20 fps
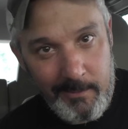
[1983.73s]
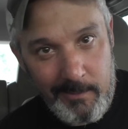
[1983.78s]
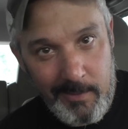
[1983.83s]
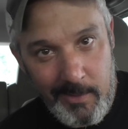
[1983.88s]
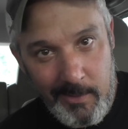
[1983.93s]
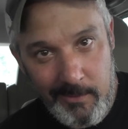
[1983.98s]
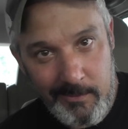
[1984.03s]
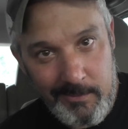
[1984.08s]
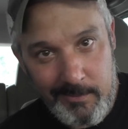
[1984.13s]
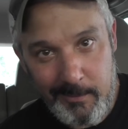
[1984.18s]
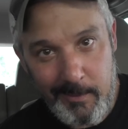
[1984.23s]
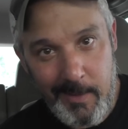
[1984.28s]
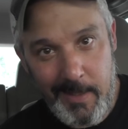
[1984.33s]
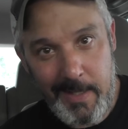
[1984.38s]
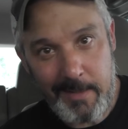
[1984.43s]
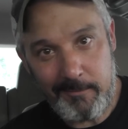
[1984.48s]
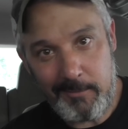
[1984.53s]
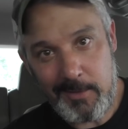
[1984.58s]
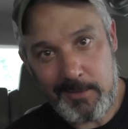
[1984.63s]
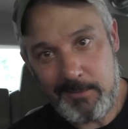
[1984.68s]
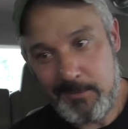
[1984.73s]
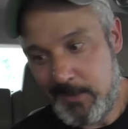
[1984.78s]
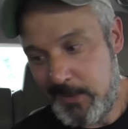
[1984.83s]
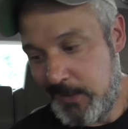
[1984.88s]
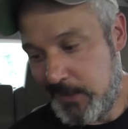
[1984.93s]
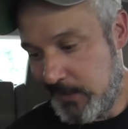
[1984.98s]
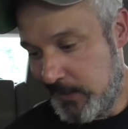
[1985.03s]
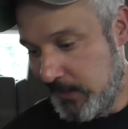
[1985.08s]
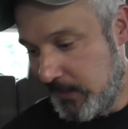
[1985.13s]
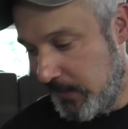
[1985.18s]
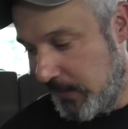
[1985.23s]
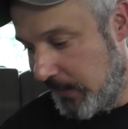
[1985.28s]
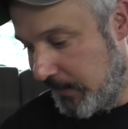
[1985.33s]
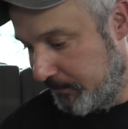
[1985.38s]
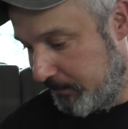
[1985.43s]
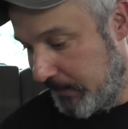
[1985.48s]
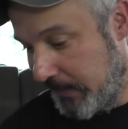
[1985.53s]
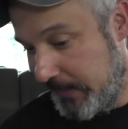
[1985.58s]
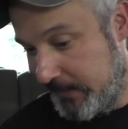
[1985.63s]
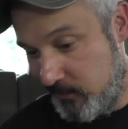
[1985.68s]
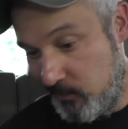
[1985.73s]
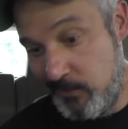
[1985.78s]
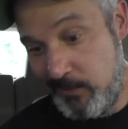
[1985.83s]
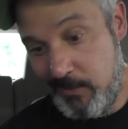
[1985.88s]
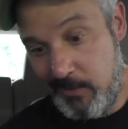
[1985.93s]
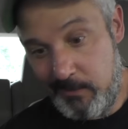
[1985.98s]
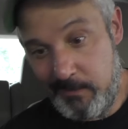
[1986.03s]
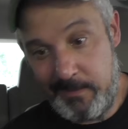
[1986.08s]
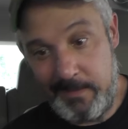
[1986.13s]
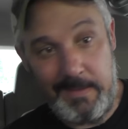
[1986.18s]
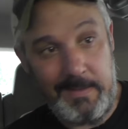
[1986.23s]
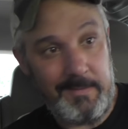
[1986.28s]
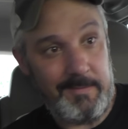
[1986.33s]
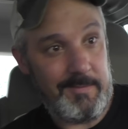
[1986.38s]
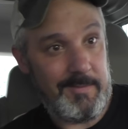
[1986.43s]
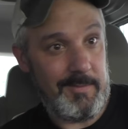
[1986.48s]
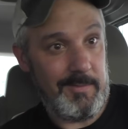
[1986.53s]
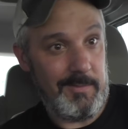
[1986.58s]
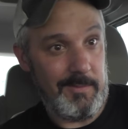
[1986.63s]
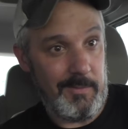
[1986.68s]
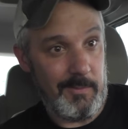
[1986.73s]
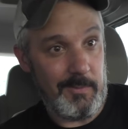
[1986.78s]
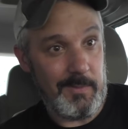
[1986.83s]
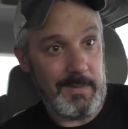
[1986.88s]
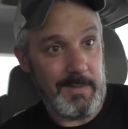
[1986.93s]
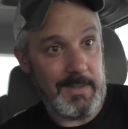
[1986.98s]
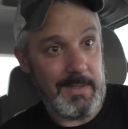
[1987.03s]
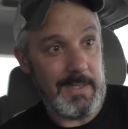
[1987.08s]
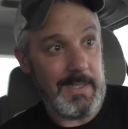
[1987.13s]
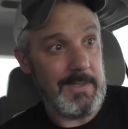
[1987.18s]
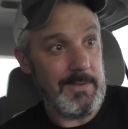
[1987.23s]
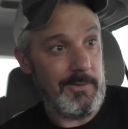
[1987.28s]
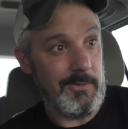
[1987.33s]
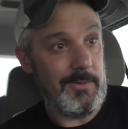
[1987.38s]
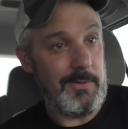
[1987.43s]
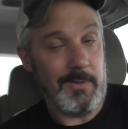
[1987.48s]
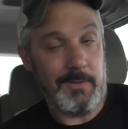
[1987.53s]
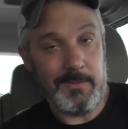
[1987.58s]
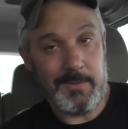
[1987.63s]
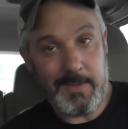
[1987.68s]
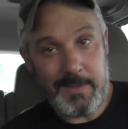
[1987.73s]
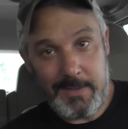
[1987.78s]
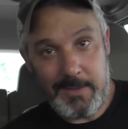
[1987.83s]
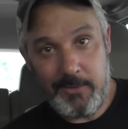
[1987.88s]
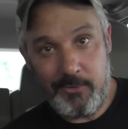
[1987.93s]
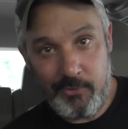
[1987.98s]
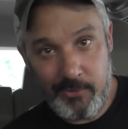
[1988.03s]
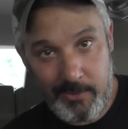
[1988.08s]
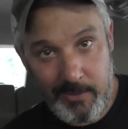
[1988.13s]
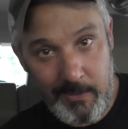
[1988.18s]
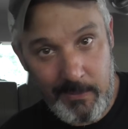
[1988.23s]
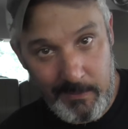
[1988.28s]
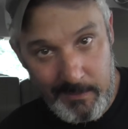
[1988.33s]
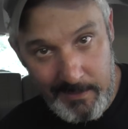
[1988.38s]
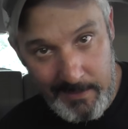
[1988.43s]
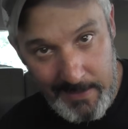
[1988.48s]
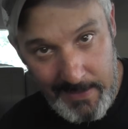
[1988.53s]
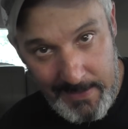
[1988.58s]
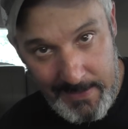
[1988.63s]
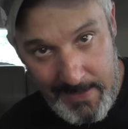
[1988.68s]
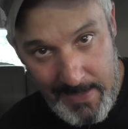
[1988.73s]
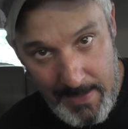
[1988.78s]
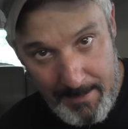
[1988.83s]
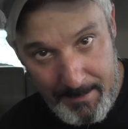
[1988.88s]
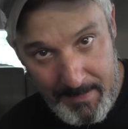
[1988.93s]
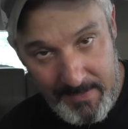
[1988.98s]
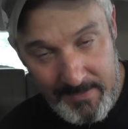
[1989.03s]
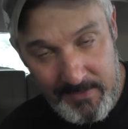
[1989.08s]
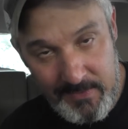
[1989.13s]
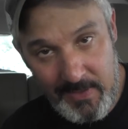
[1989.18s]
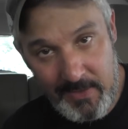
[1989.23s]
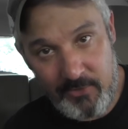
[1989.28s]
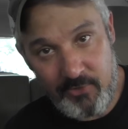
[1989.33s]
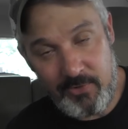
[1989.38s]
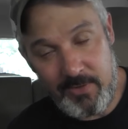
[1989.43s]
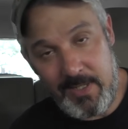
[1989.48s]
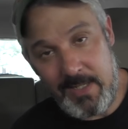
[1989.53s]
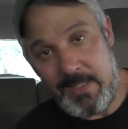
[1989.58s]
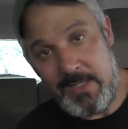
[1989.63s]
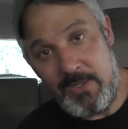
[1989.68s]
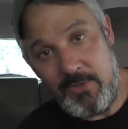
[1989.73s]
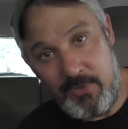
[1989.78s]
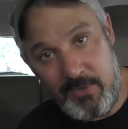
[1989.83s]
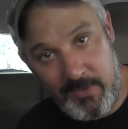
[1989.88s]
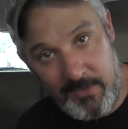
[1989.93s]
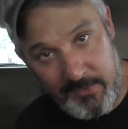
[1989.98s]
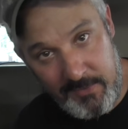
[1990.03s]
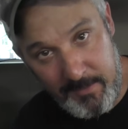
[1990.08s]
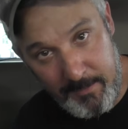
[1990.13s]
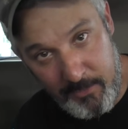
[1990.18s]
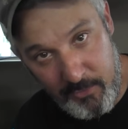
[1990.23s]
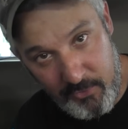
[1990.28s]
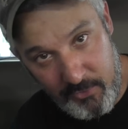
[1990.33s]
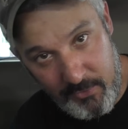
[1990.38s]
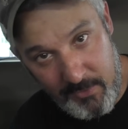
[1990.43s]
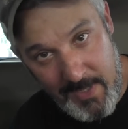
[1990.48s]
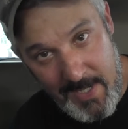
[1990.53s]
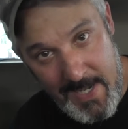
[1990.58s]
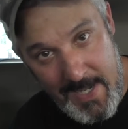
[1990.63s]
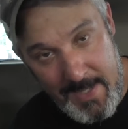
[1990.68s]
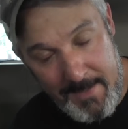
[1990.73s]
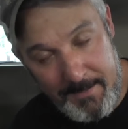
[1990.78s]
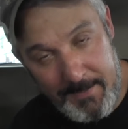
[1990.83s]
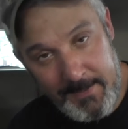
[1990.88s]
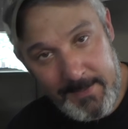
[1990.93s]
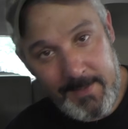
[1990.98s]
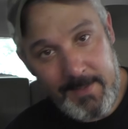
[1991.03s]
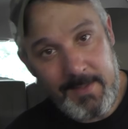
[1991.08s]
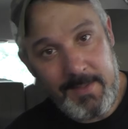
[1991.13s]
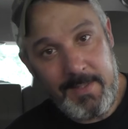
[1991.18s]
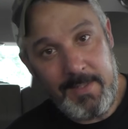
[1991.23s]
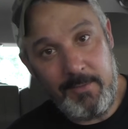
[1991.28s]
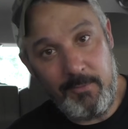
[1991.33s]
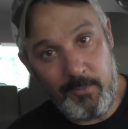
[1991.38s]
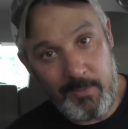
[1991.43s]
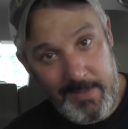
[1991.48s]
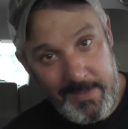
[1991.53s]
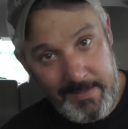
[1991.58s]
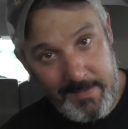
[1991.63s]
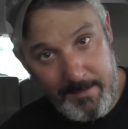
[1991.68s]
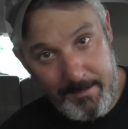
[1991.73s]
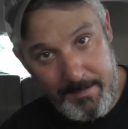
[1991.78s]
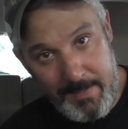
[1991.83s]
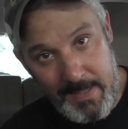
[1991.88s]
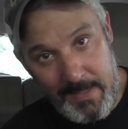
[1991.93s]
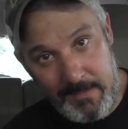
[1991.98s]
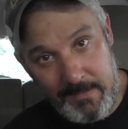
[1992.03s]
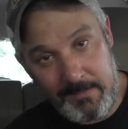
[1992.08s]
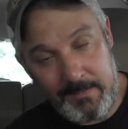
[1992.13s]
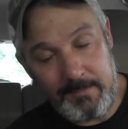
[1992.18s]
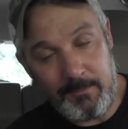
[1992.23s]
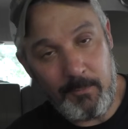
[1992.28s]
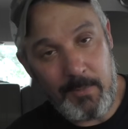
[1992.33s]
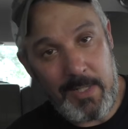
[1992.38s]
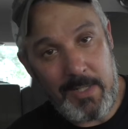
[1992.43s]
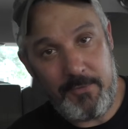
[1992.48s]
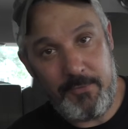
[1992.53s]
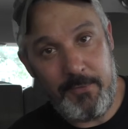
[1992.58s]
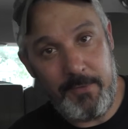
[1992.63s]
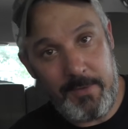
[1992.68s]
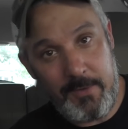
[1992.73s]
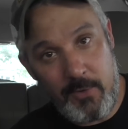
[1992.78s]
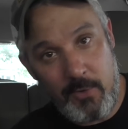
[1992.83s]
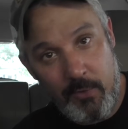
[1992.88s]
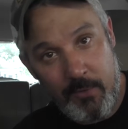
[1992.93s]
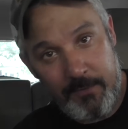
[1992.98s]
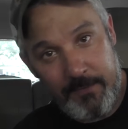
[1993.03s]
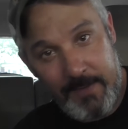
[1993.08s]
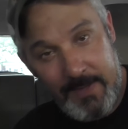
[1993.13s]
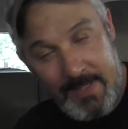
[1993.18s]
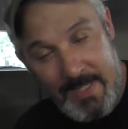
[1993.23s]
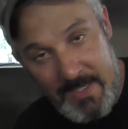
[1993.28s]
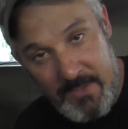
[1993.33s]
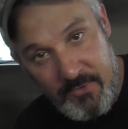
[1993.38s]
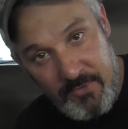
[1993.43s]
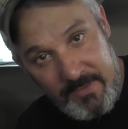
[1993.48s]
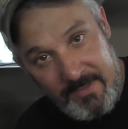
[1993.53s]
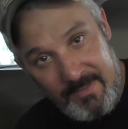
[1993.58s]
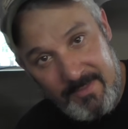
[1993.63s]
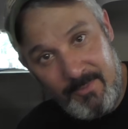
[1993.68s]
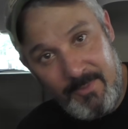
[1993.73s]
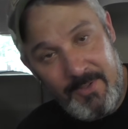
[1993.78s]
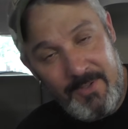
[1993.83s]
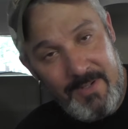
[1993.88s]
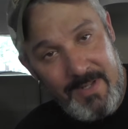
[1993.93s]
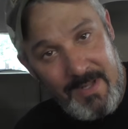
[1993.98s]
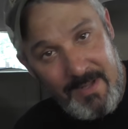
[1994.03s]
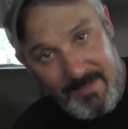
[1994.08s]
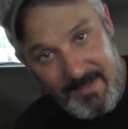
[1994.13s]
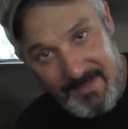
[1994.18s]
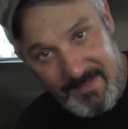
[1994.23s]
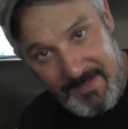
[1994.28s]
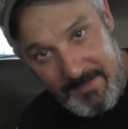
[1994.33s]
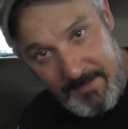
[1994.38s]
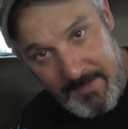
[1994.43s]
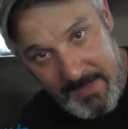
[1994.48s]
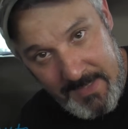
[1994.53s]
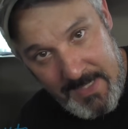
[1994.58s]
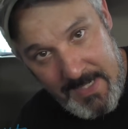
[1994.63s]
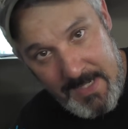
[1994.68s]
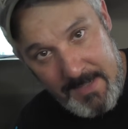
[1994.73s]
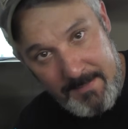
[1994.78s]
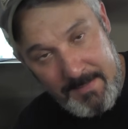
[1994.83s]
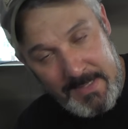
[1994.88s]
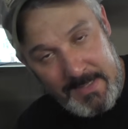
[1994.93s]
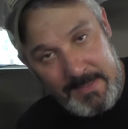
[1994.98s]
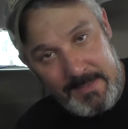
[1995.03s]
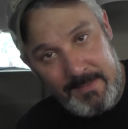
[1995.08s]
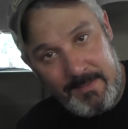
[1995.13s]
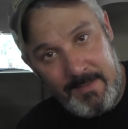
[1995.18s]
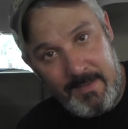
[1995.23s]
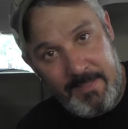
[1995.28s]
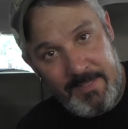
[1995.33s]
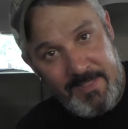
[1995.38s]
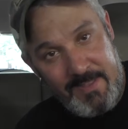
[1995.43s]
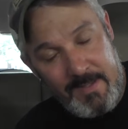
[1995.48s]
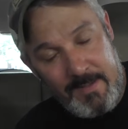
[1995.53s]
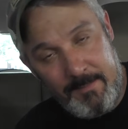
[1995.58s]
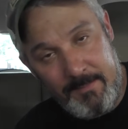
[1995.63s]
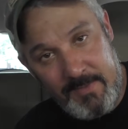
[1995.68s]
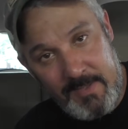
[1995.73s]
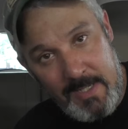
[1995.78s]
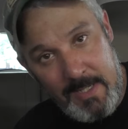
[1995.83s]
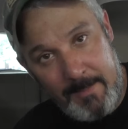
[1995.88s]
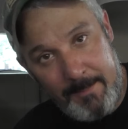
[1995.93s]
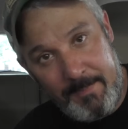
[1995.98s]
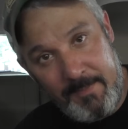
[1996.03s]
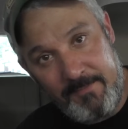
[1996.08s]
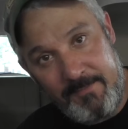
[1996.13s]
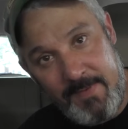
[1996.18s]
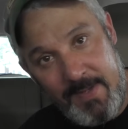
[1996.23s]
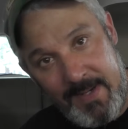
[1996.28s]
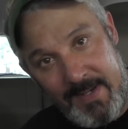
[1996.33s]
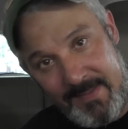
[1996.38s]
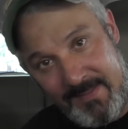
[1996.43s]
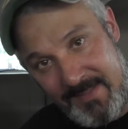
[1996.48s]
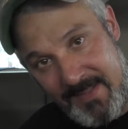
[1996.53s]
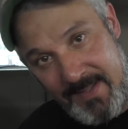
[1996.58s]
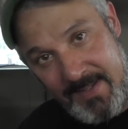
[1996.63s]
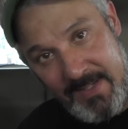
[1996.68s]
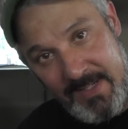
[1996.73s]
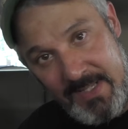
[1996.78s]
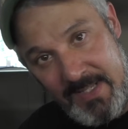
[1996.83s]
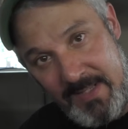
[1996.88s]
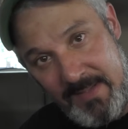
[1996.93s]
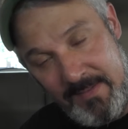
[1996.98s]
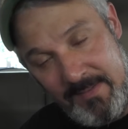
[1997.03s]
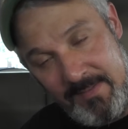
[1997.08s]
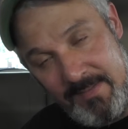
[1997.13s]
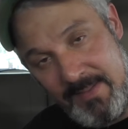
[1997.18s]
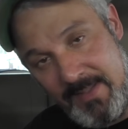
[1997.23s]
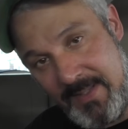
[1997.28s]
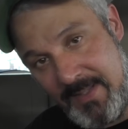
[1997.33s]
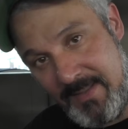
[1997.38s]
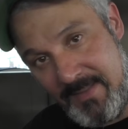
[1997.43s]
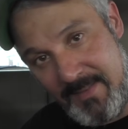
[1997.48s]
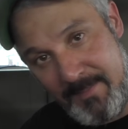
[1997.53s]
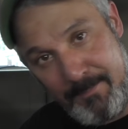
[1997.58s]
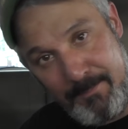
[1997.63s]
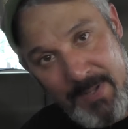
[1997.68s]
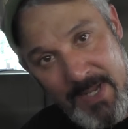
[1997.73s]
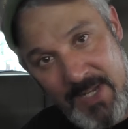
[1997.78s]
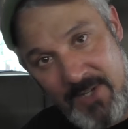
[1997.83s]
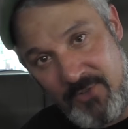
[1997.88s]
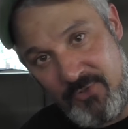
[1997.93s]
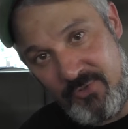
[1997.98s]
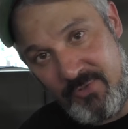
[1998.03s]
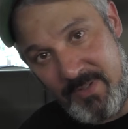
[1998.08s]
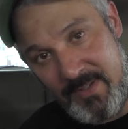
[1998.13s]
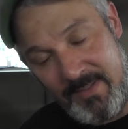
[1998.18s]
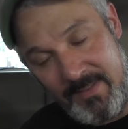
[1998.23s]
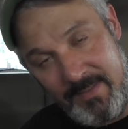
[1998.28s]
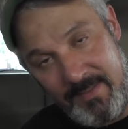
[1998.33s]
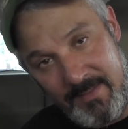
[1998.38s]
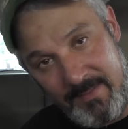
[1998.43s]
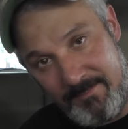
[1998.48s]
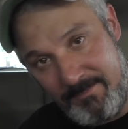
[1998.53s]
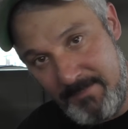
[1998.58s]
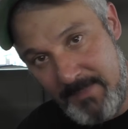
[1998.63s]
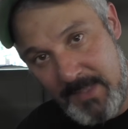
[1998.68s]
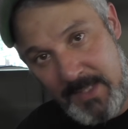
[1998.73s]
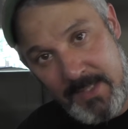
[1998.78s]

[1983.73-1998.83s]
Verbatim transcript: who knows, whatever. But I do know this, the one thing I do know is I need you to go into that comment section. I need you to subscribe and ring the bell and watch for the notifications. And while you're down there, leave a comment and the thumbs up, and find us on the Insta, the Patreon, the